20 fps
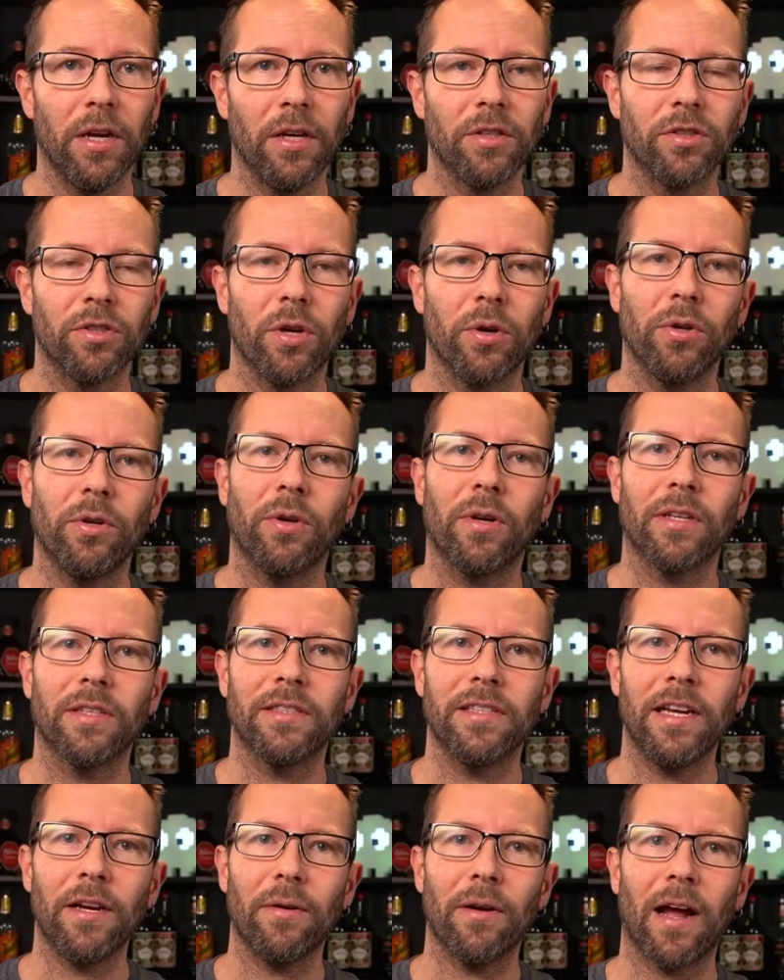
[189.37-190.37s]
So you could
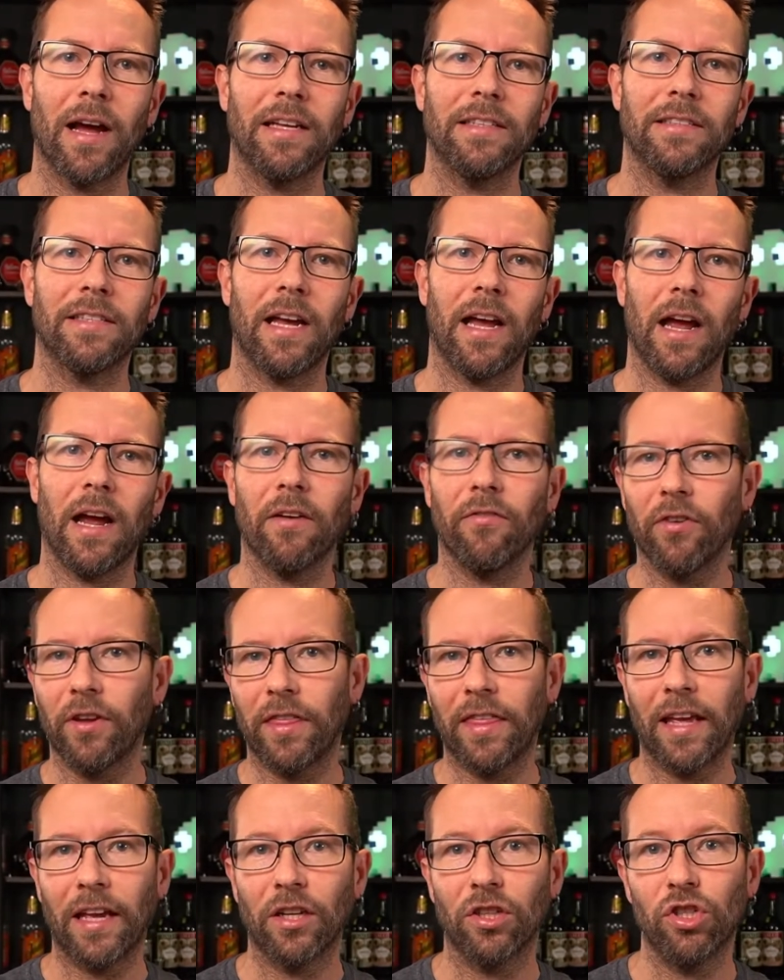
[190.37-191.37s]
synchronize
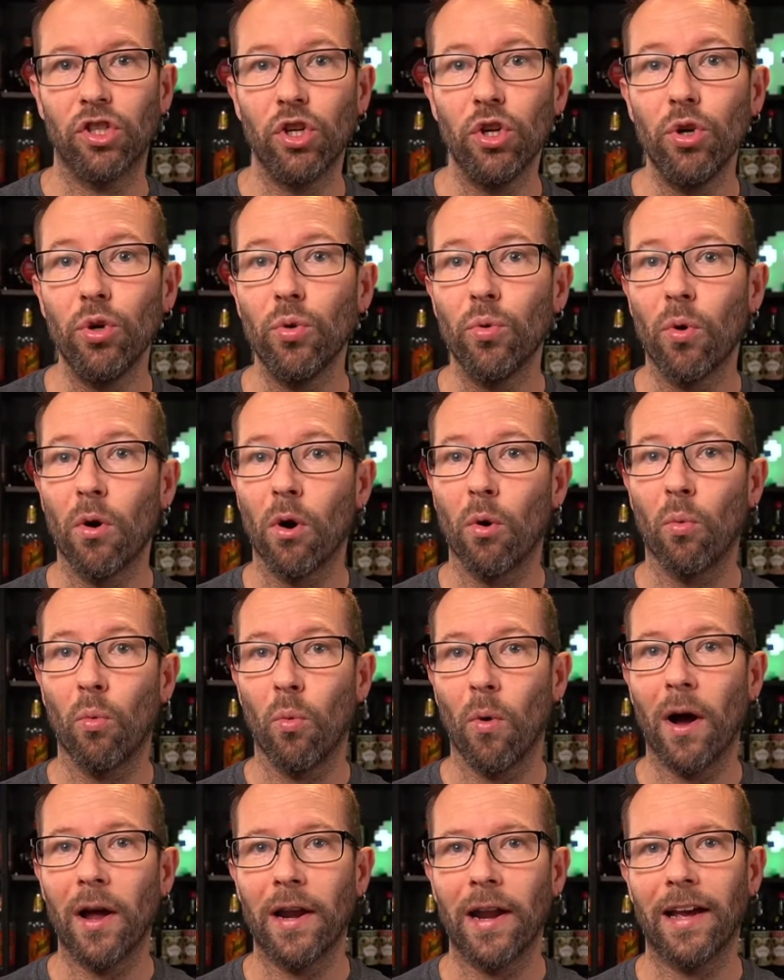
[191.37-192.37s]
everything to
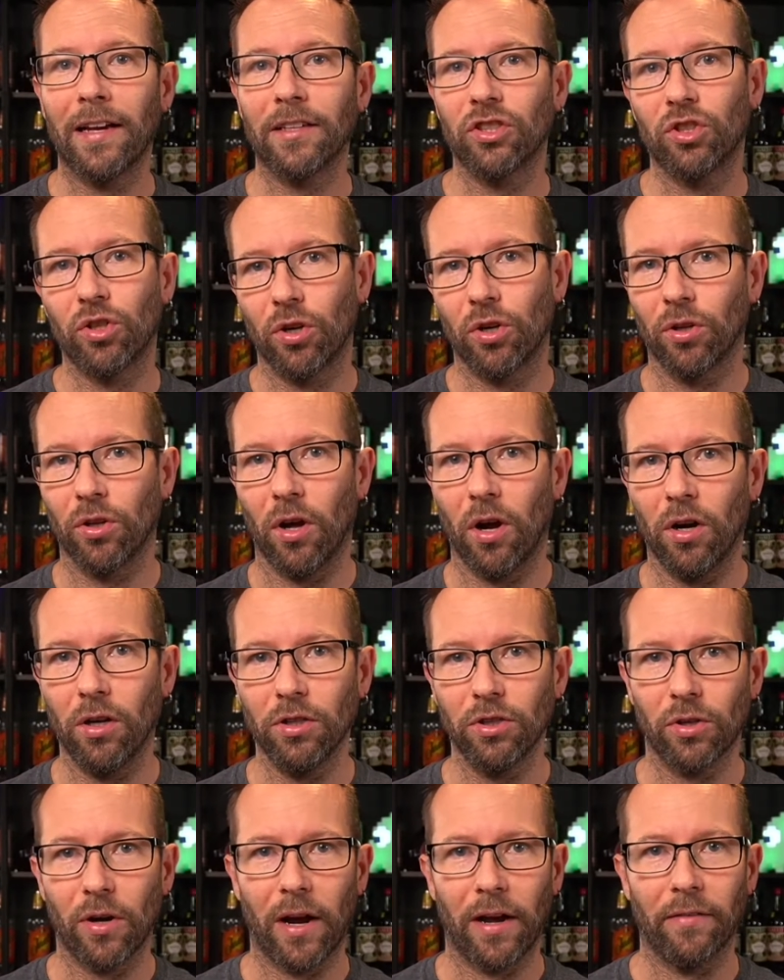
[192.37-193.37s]
one external hard
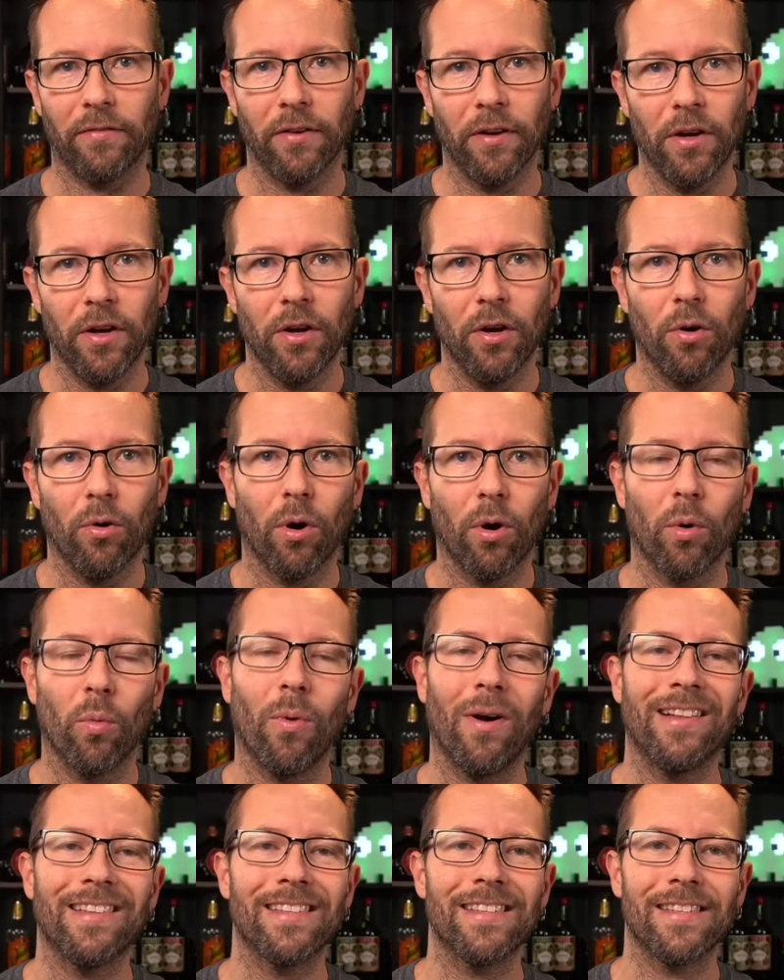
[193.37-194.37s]
drive or
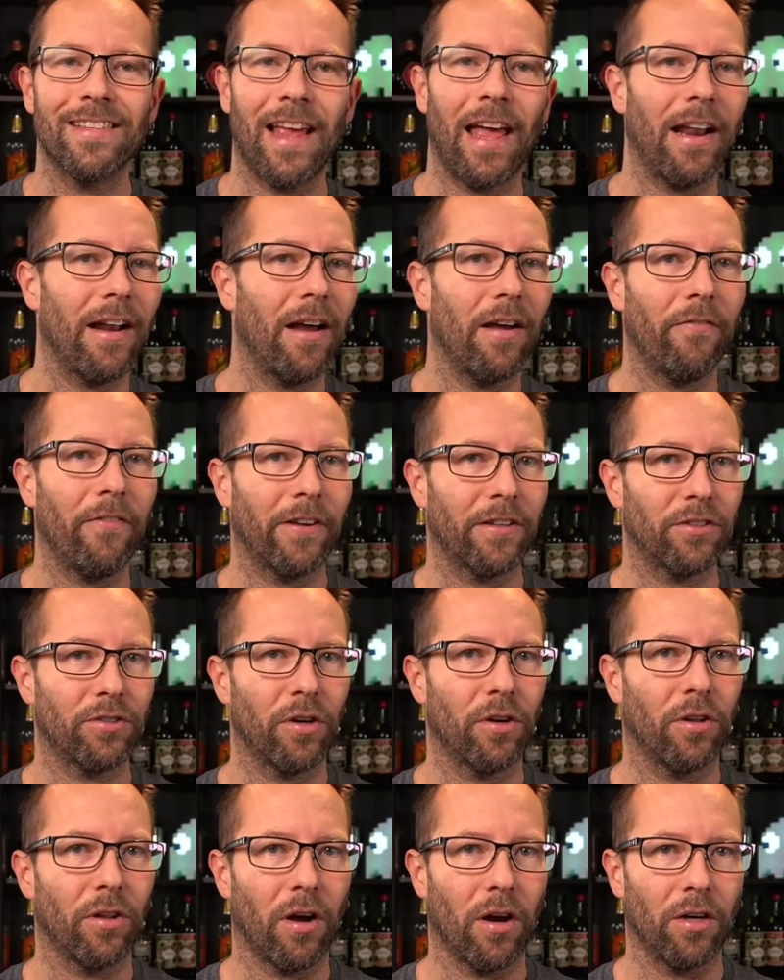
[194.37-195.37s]
one set of
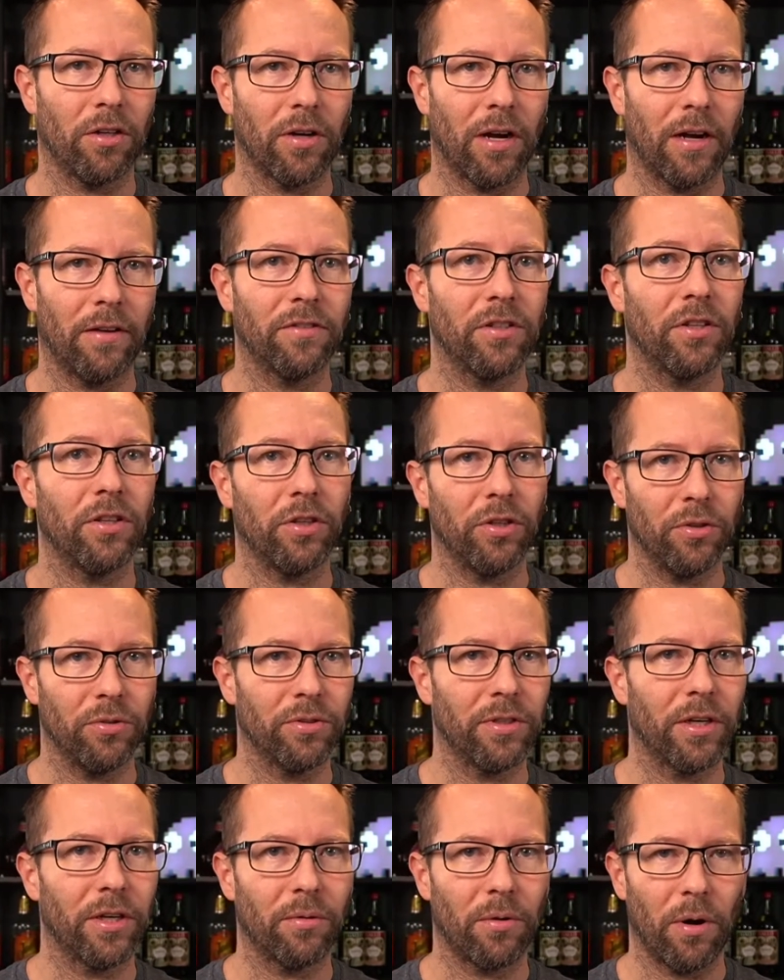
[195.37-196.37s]
external hard drives
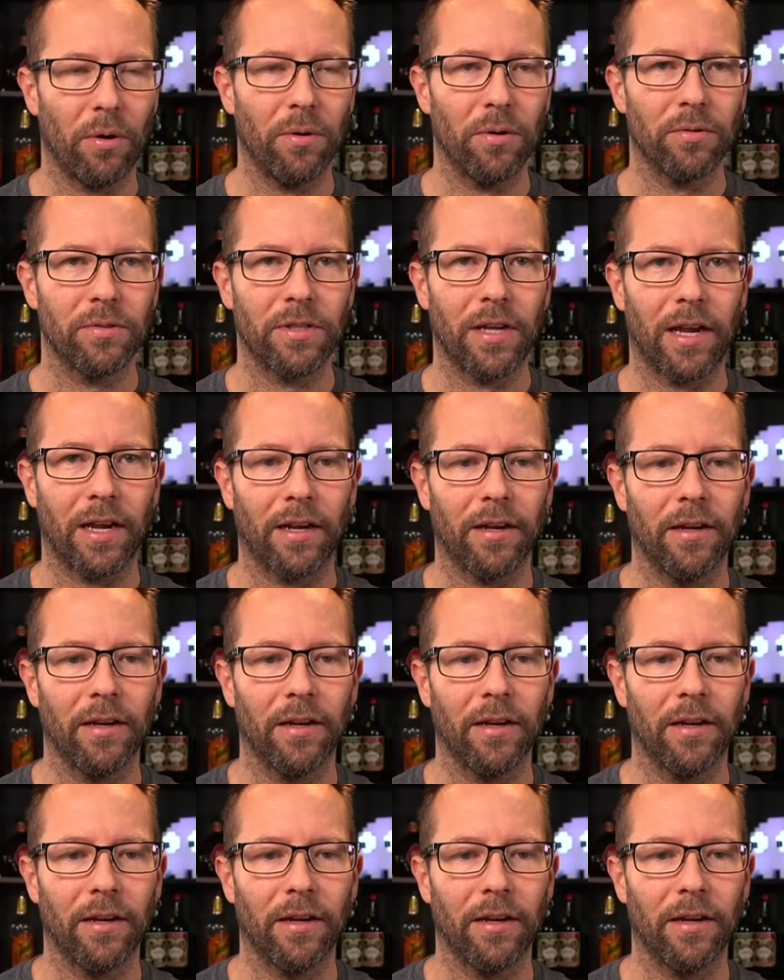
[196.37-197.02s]
using ChronoSync.